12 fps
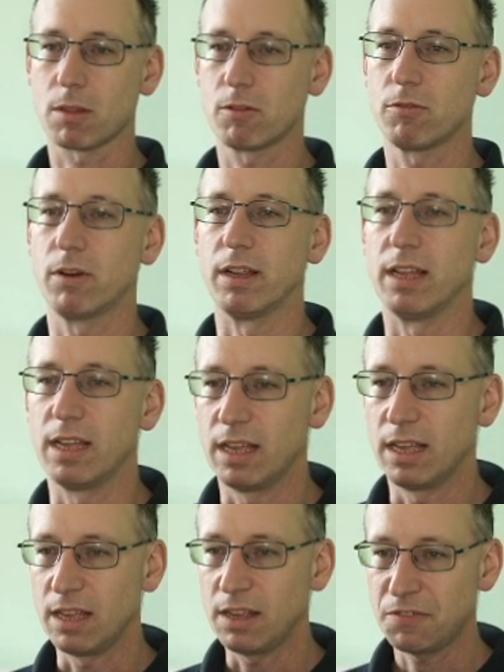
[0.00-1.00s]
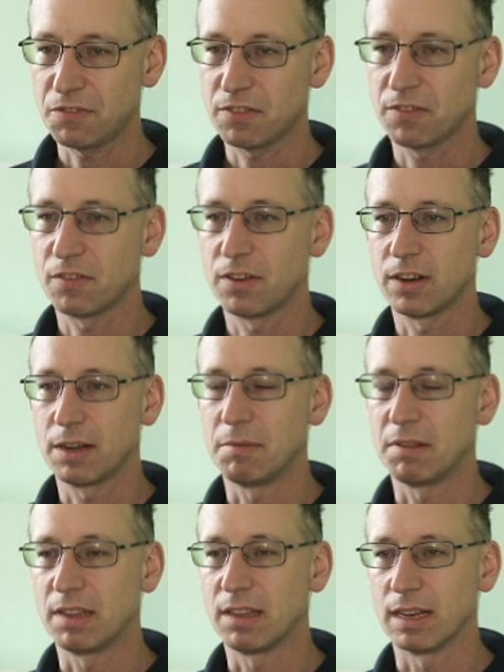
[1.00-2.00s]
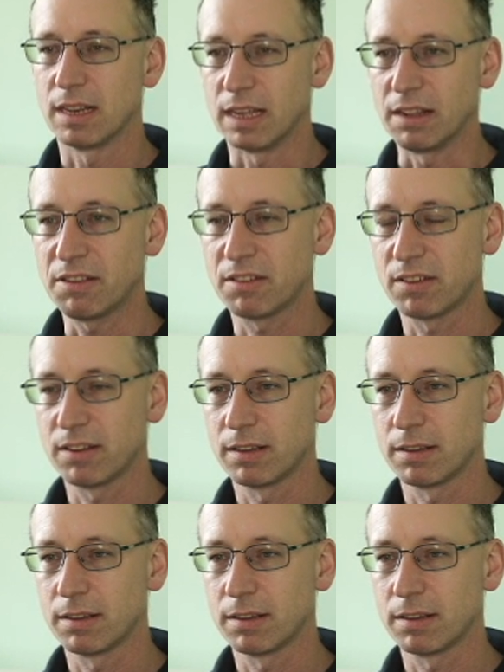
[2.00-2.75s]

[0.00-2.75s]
Right, if the file name is in the list,